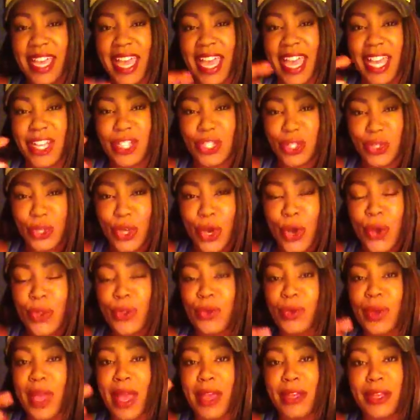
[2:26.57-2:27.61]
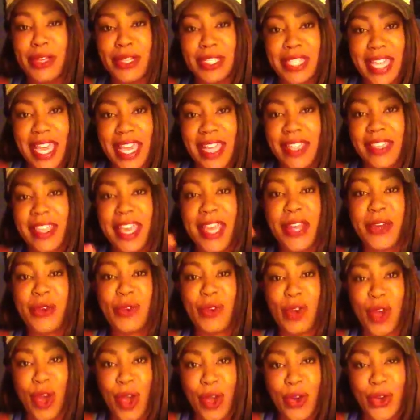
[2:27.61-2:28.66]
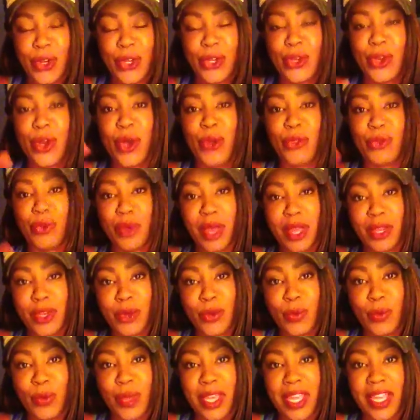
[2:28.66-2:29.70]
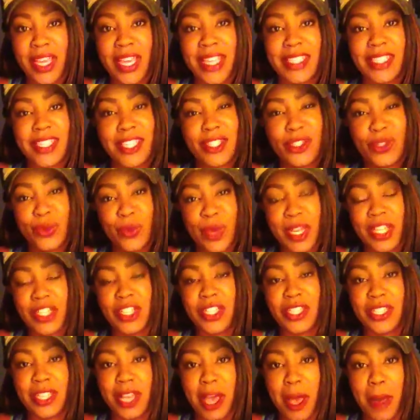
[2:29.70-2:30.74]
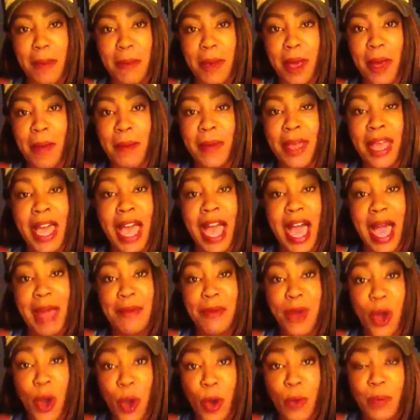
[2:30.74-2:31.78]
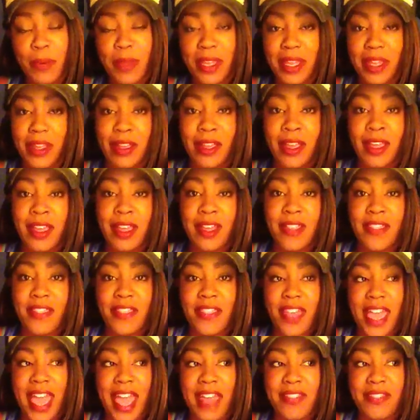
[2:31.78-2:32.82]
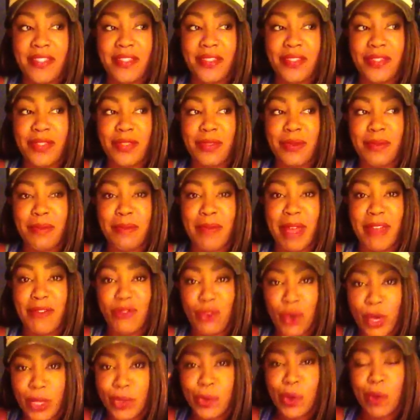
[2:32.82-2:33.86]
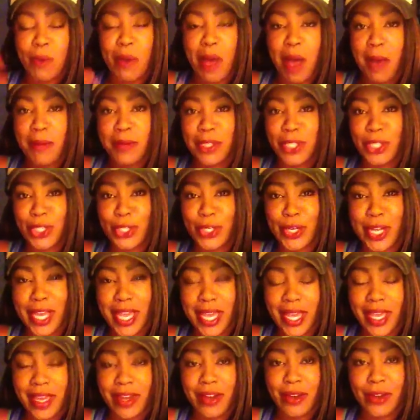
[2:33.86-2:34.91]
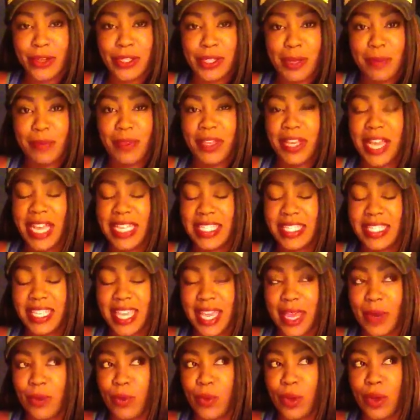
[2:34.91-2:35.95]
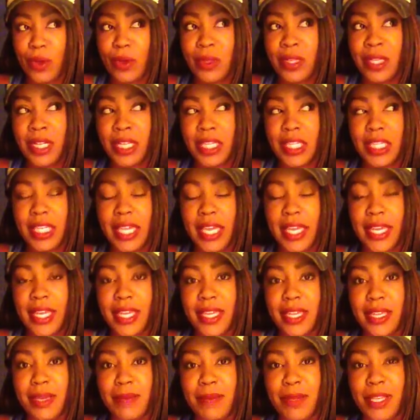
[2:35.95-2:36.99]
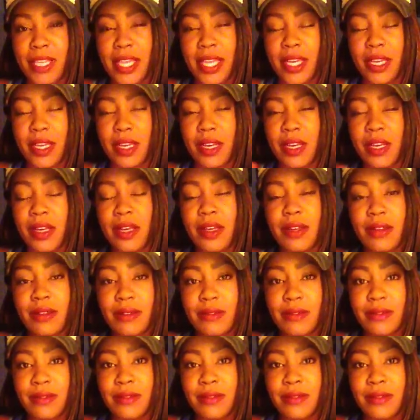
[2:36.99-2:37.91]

as you go throughout your day later on, or you go throughout your week and situations come up, I'm hoping that my voice will pop into your head, or something I said will click and be like, oh,